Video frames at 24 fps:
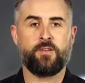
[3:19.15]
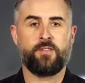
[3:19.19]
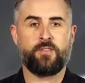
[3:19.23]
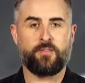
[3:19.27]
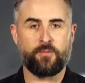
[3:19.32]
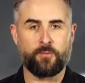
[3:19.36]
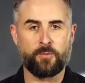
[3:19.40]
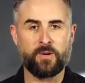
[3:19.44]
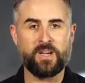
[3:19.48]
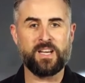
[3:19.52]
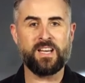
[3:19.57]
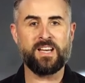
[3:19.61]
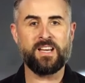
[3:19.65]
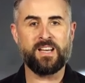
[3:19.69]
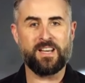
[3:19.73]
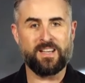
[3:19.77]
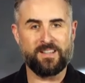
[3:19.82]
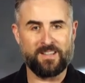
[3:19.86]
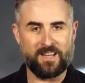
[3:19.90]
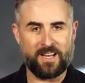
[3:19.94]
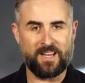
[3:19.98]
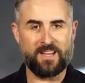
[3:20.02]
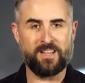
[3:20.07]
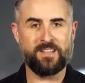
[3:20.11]
three
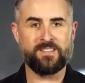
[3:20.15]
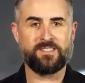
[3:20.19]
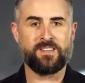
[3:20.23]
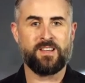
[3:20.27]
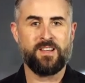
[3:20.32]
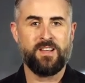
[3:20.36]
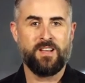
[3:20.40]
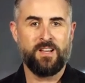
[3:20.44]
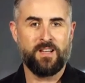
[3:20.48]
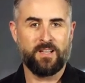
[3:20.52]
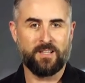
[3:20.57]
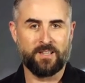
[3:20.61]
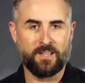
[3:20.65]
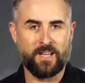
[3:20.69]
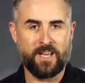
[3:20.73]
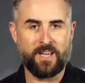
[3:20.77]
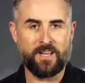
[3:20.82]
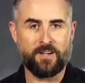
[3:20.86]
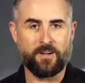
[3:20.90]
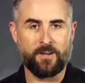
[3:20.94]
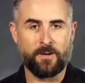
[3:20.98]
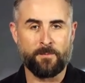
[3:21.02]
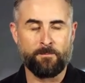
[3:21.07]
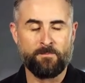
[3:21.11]
days
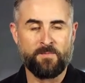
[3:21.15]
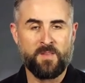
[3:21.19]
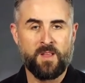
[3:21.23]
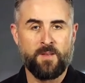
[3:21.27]
later.